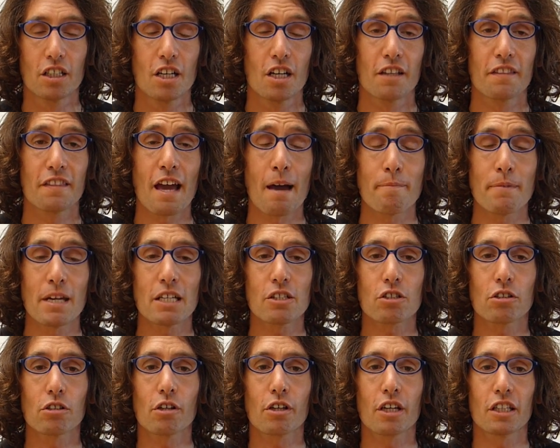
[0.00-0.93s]
That means
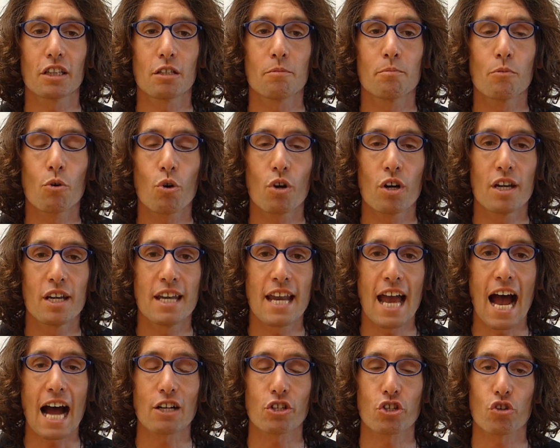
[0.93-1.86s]
look at the more
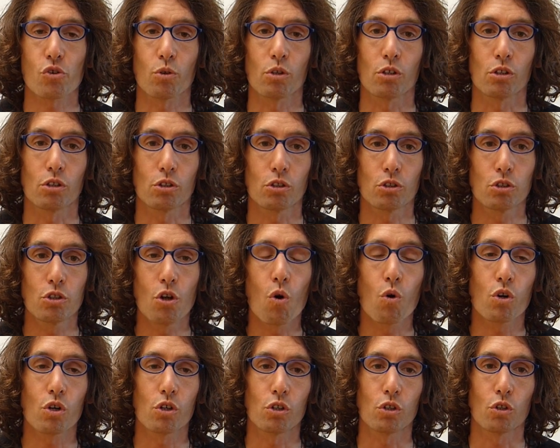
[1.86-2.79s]
natural,
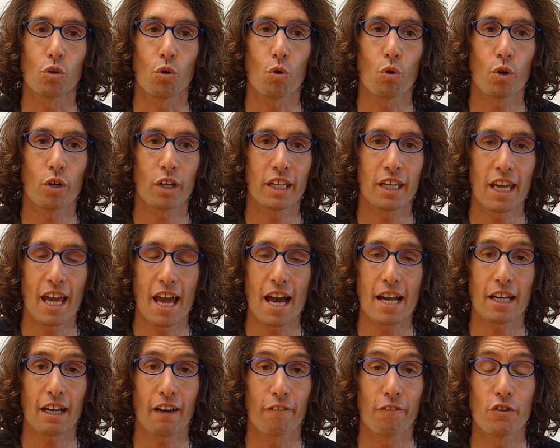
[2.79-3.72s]
local,
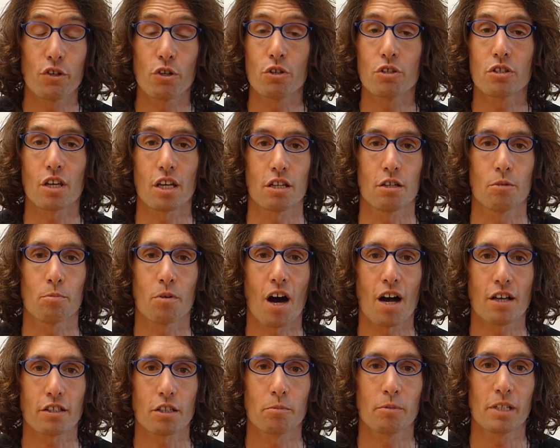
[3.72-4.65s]
organic foods that you
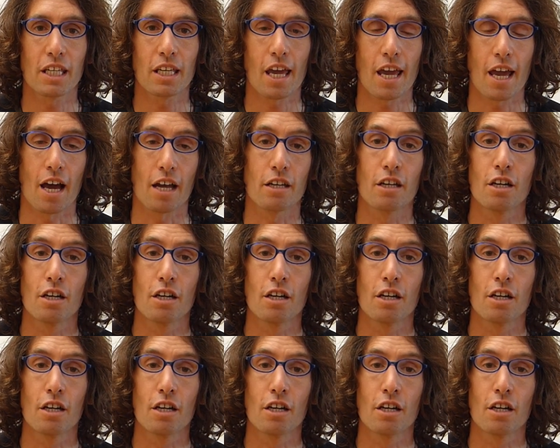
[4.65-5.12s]
possibly can,